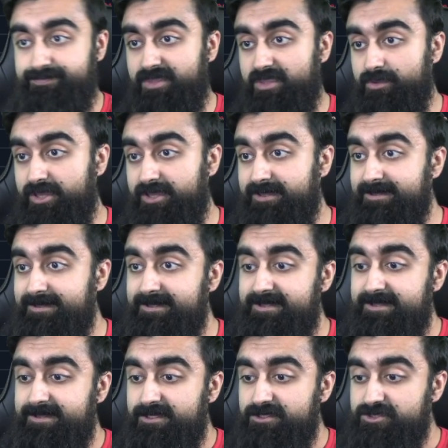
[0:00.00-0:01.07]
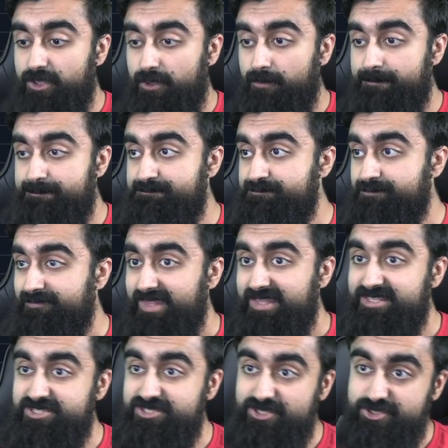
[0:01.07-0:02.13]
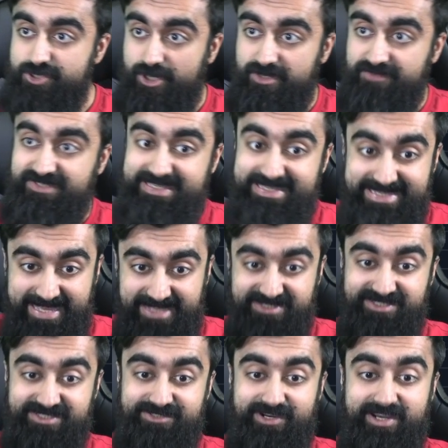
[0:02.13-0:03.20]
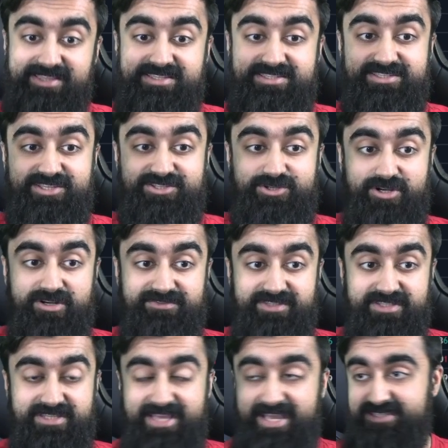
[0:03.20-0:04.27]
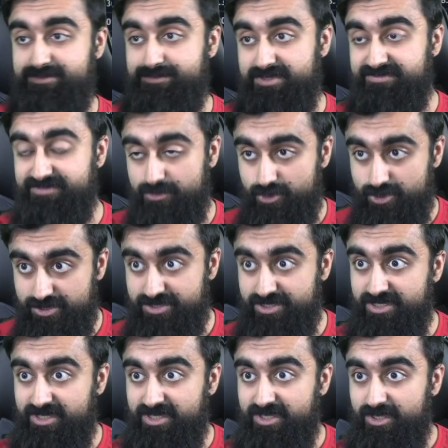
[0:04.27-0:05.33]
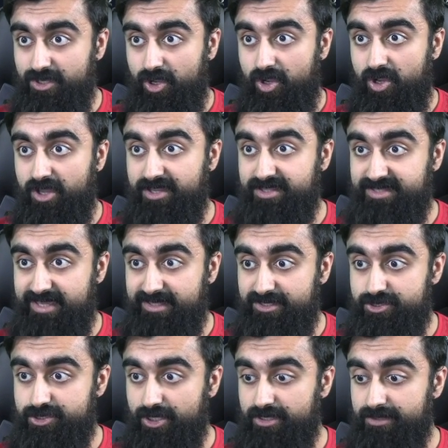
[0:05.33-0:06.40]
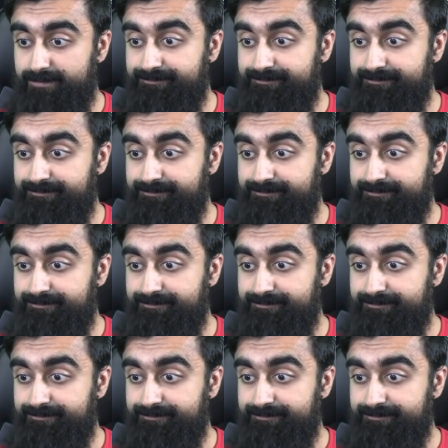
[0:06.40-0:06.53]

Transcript: Okay, so this is a chart of the ES, right? This is a chart of the S&P futures on a daily chart.